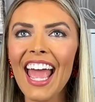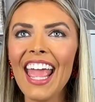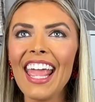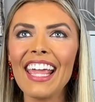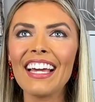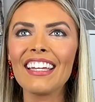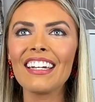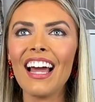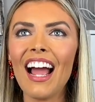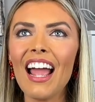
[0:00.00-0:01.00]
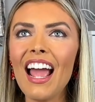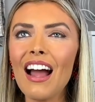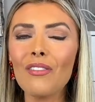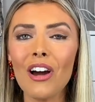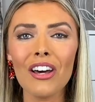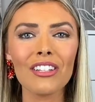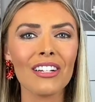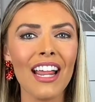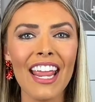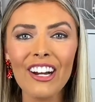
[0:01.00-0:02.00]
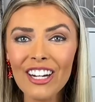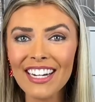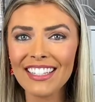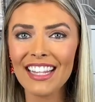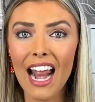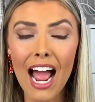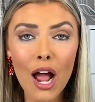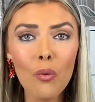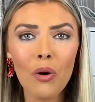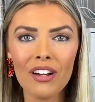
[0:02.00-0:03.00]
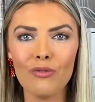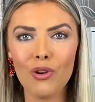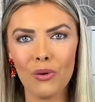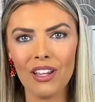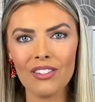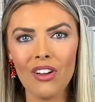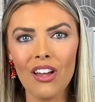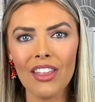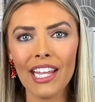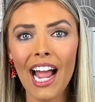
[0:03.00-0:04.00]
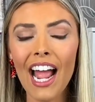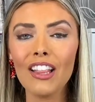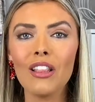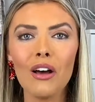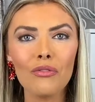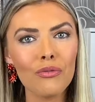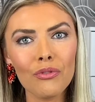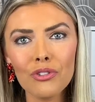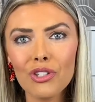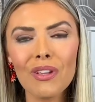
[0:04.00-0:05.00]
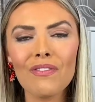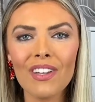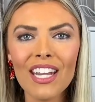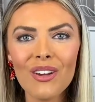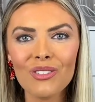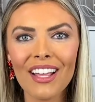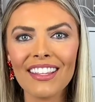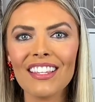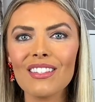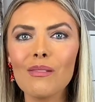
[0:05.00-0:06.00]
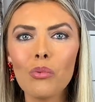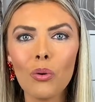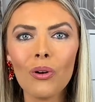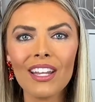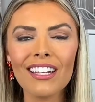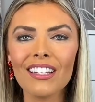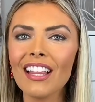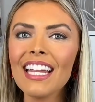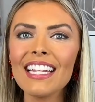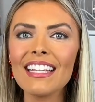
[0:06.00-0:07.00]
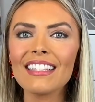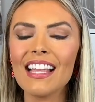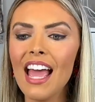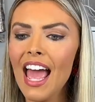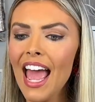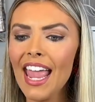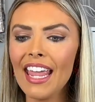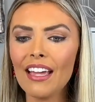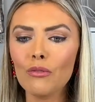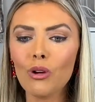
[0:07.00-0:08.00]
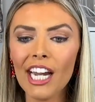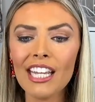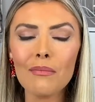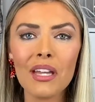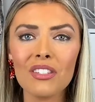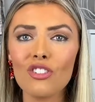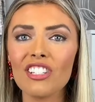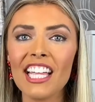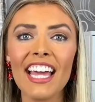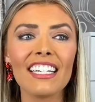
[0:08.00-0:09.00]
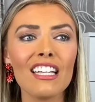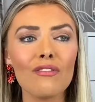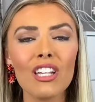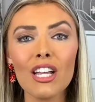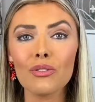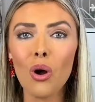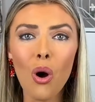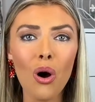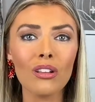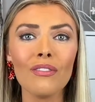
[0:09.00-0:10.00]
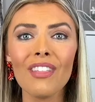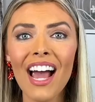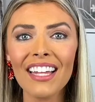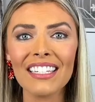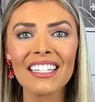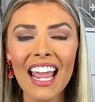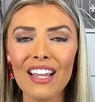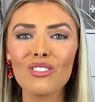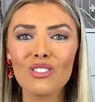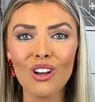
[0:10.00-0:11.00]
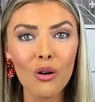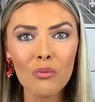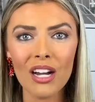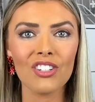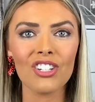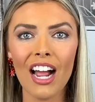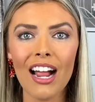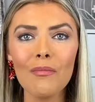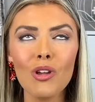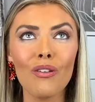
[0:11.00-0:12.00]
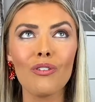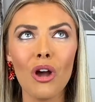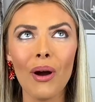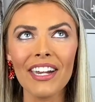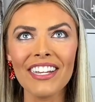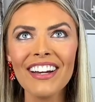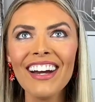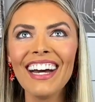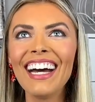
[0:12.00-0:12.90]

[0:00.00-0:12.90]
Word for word: and I have other areas that I want to focus on. Like I love doing videos like this and pouring into ladies and writing messages, editing videos. All of that takes so much time, you have no idea.